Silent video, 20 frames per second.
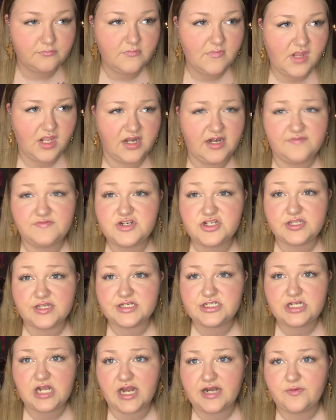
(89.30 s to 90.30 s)
and I've just like
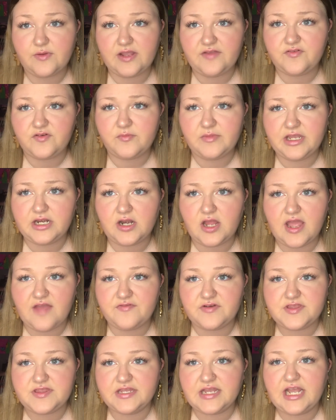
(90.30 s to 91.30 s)
shied away from it, and
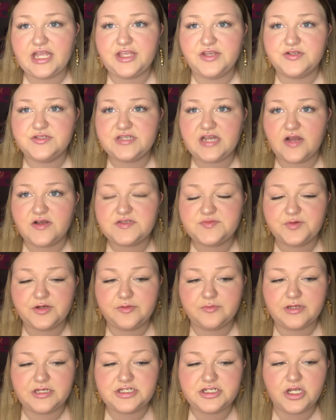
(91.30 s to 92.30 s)
everything I use now is pretty
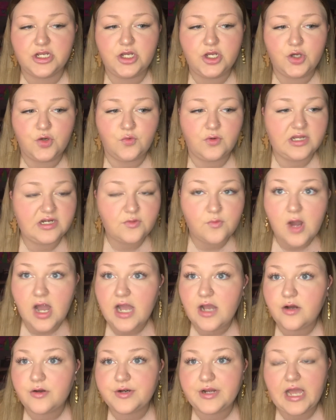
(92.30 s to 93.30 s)
much Wet n
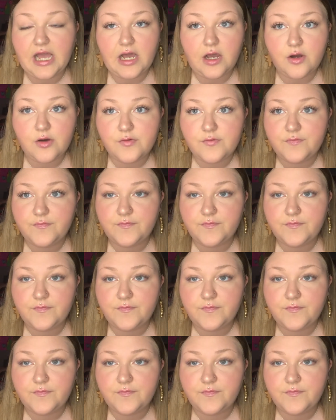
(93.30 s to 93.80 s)
Wild, Elf,